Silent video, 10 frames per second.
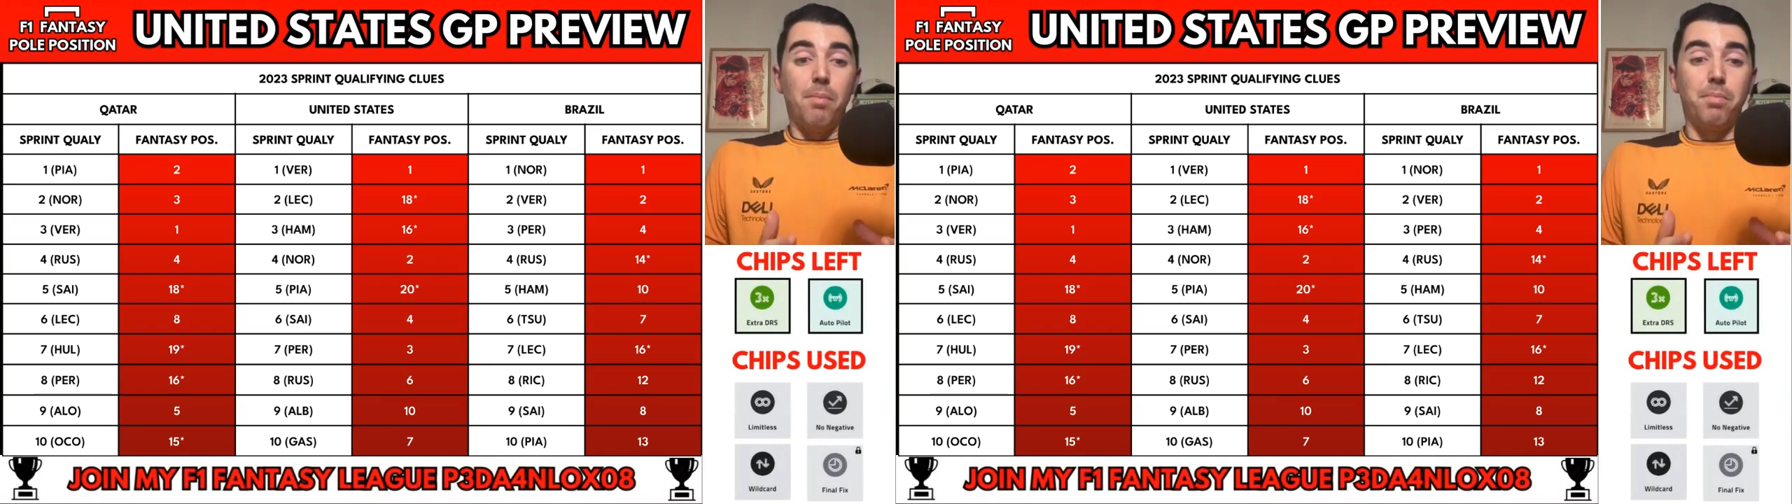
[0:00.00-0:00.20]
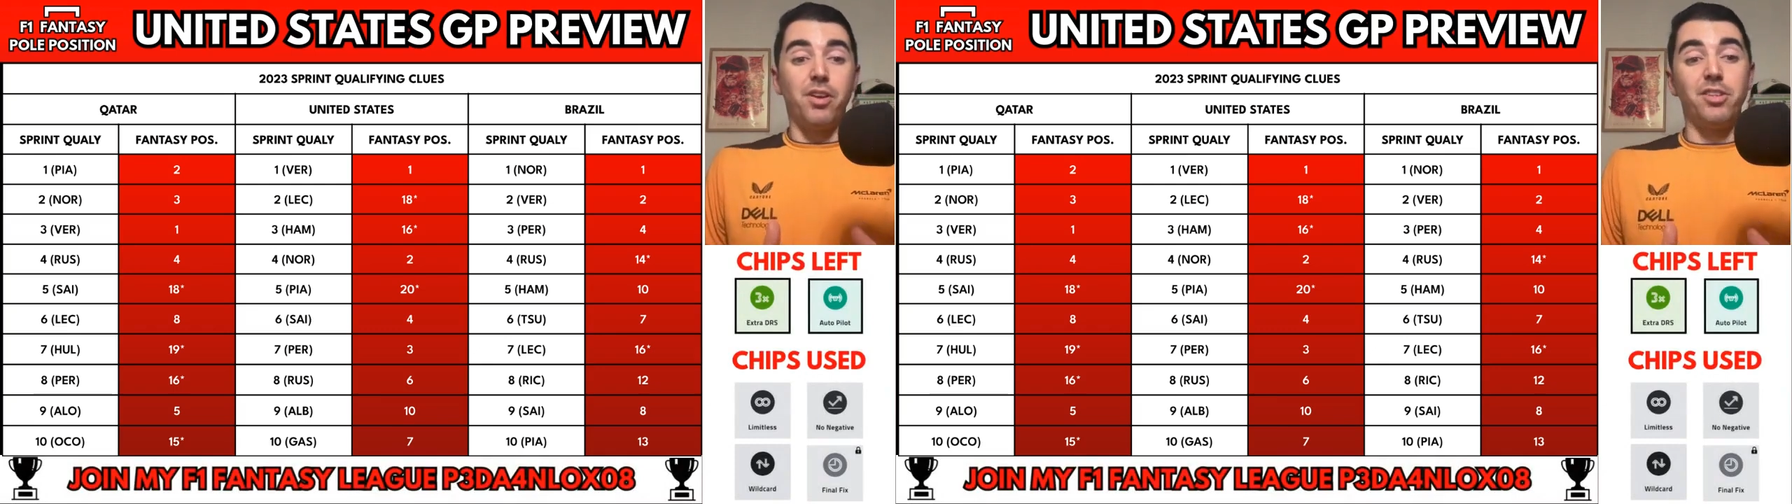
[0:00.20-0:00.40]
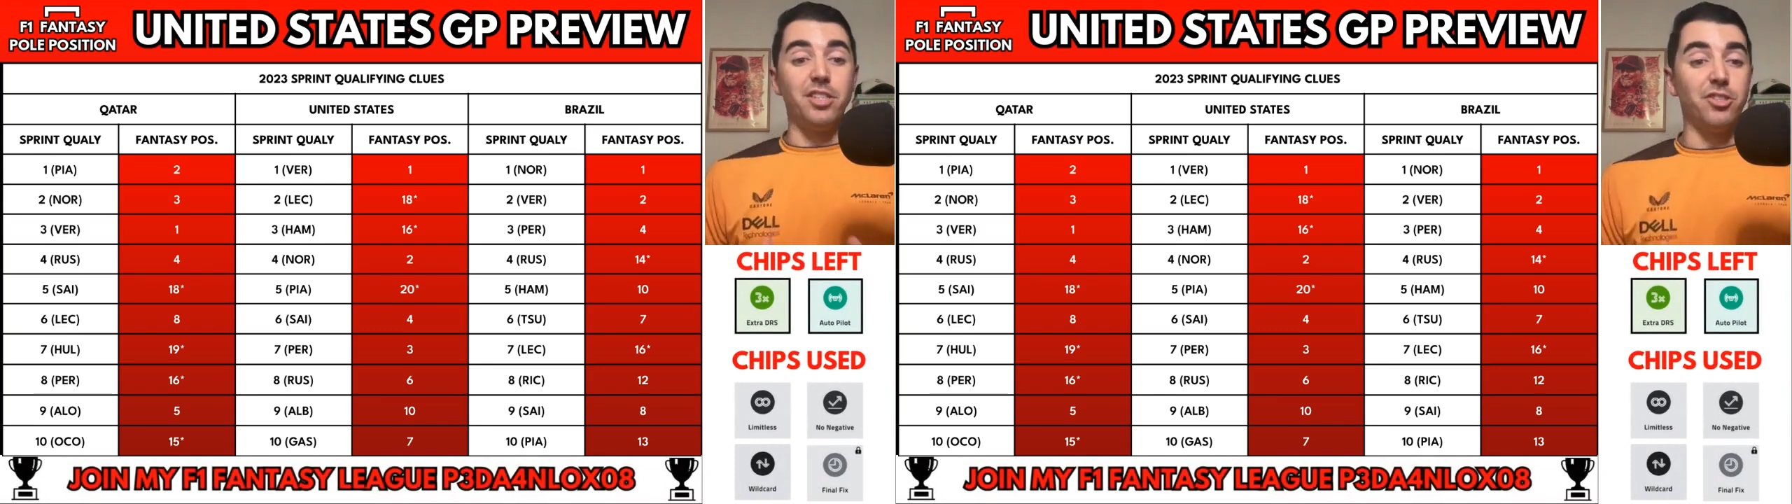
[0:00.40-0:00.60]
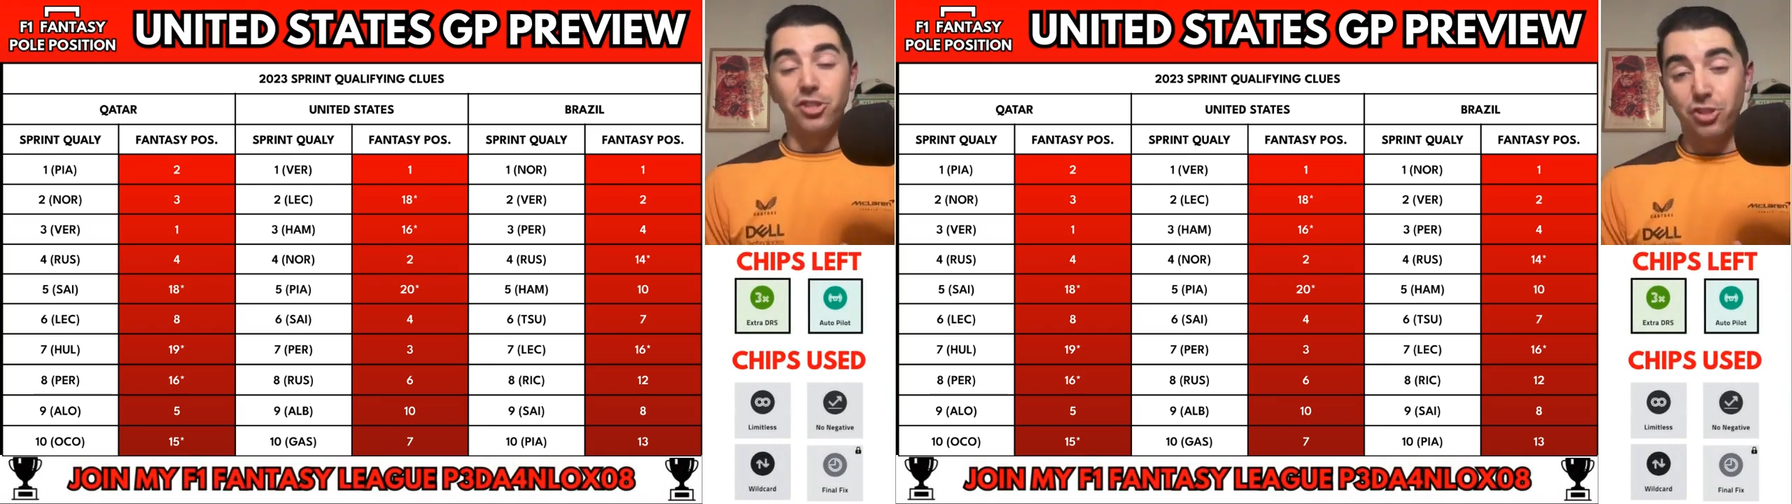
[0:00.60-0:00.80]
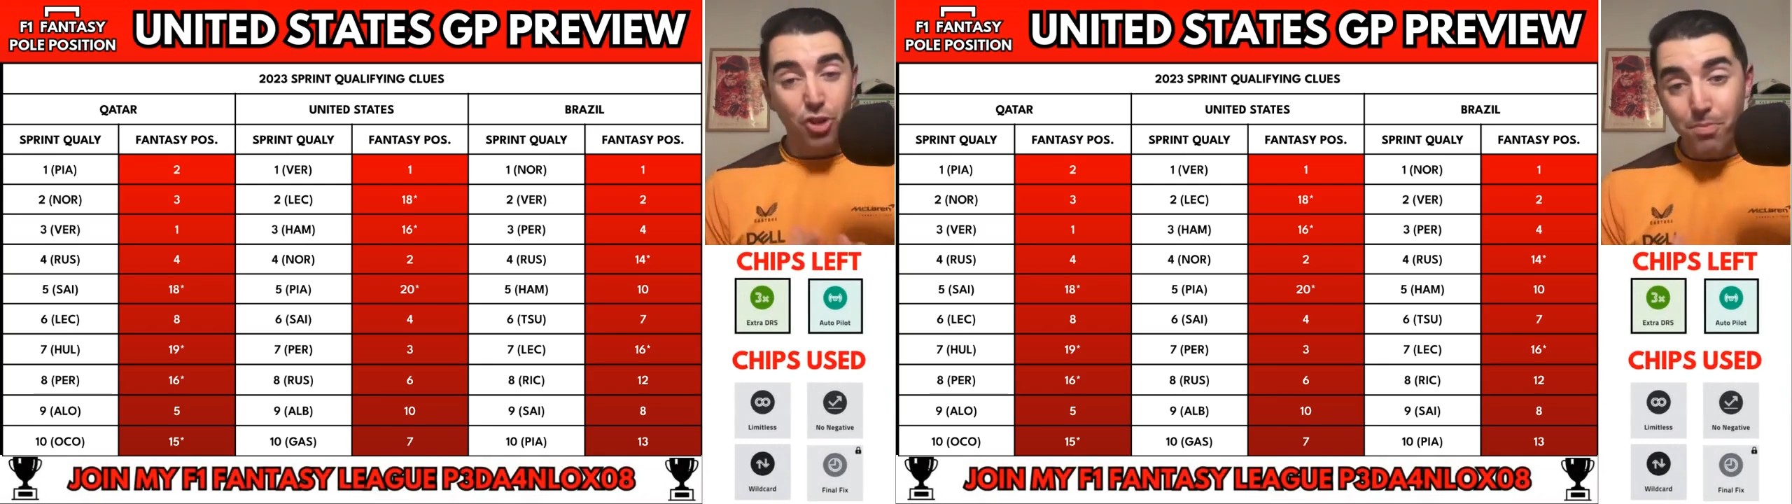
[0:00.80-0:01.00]
because it's
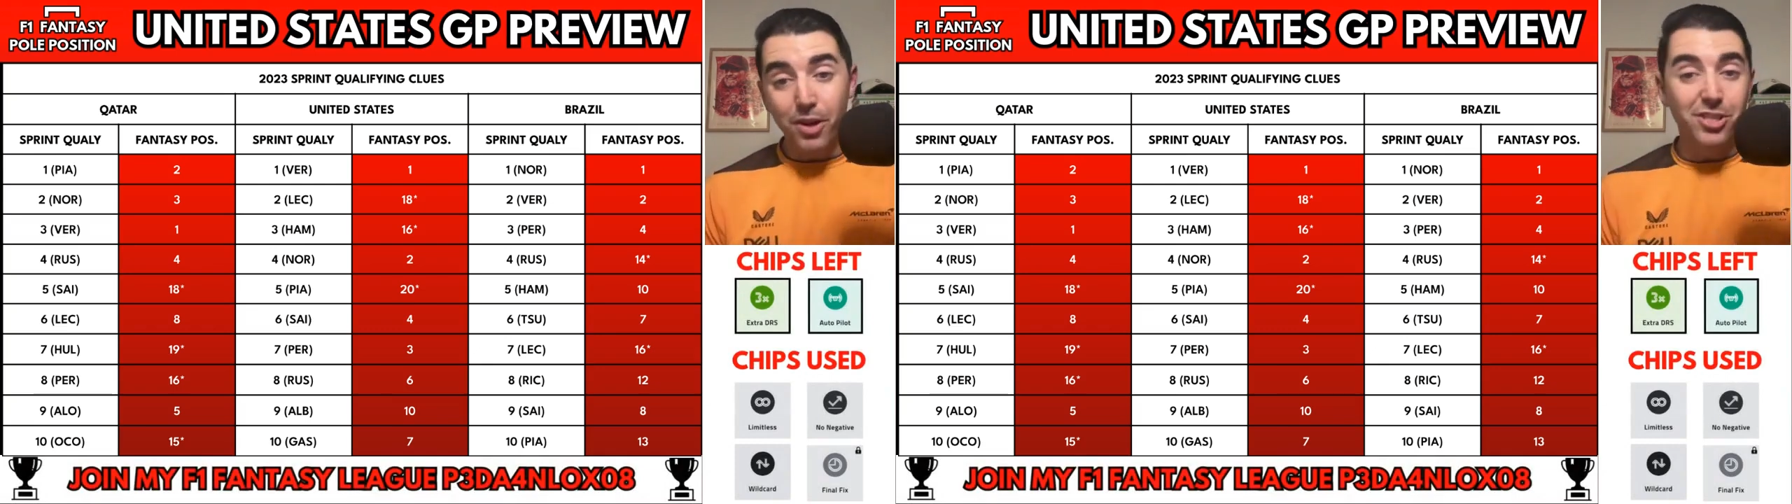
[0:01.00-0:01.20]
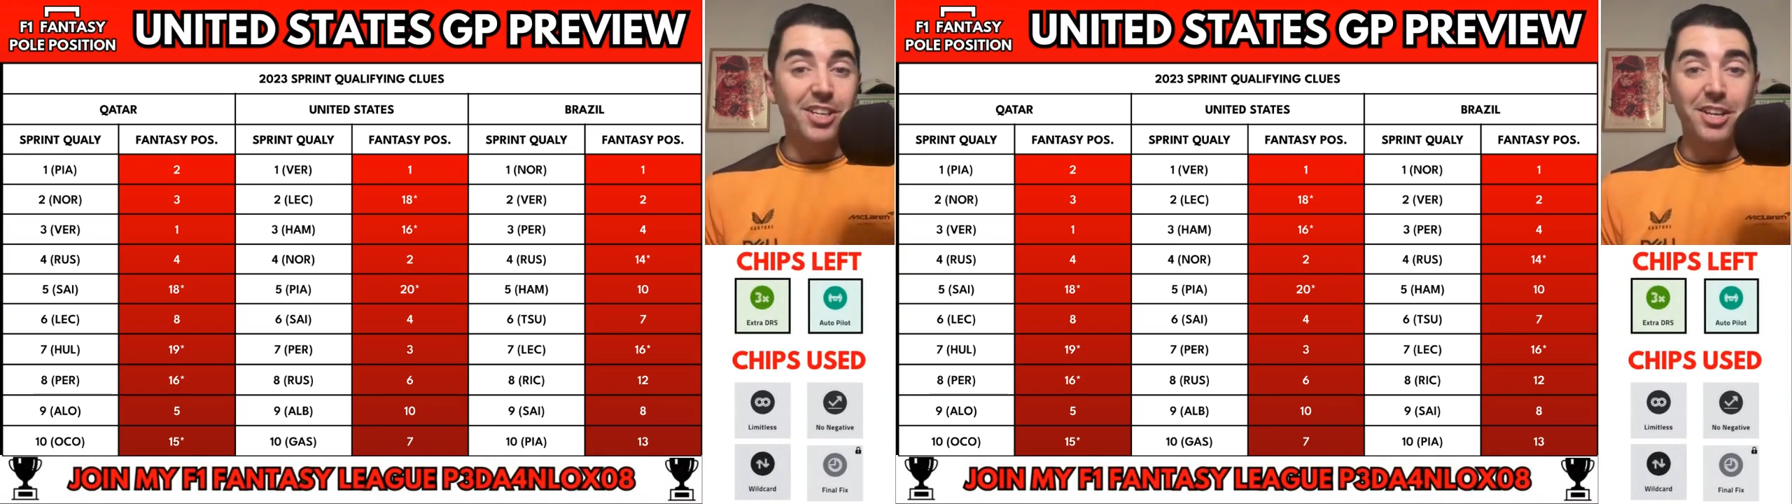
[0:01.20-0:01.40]
just too much,